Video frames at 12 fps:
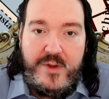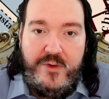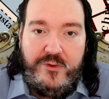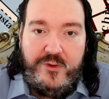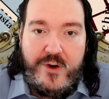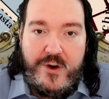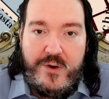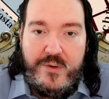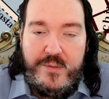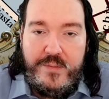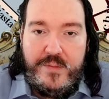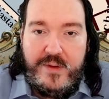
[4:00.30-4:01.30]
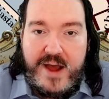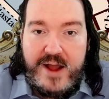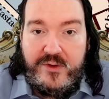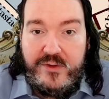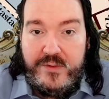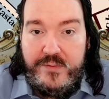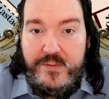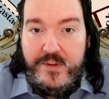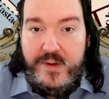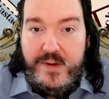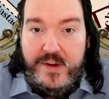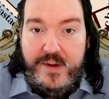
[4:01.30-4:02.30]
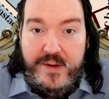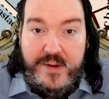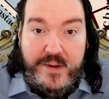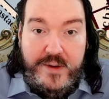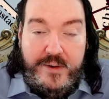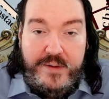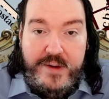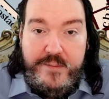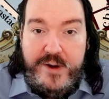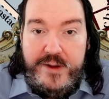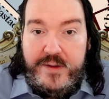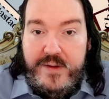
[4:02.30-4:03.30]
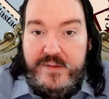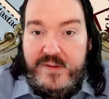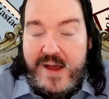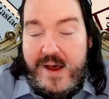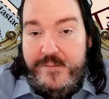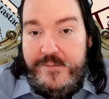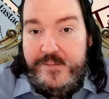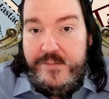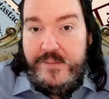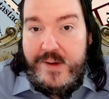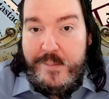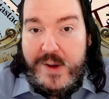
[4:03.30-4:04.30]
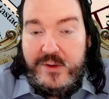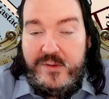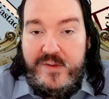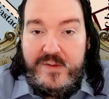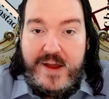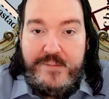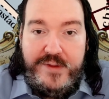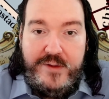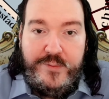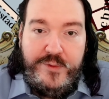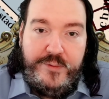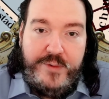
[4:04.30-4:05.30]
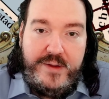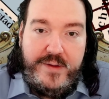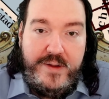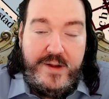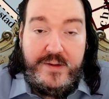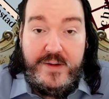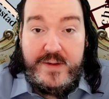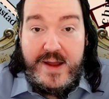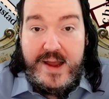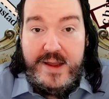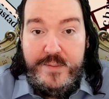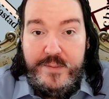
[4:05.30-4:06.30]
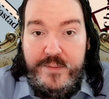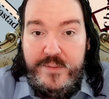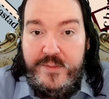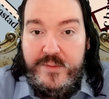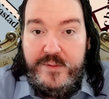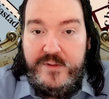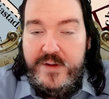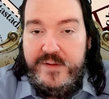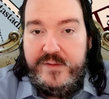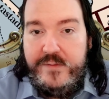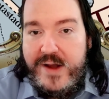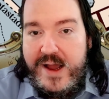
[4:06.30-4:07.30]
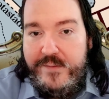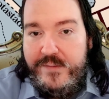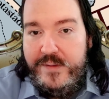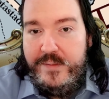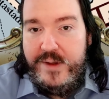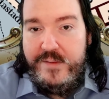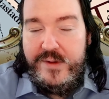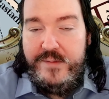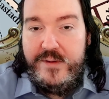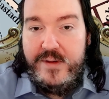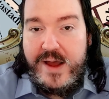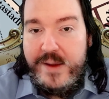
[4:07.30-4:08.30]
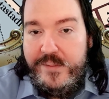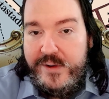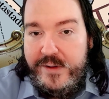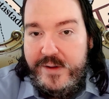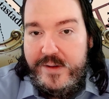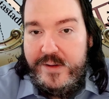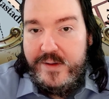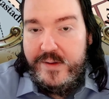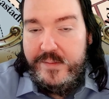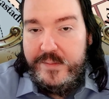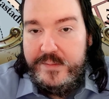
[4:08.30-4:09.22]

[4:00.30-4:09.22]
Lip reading: So lots of rewritten stuff about the stuff that was written at the time still survived, even if the library didn't.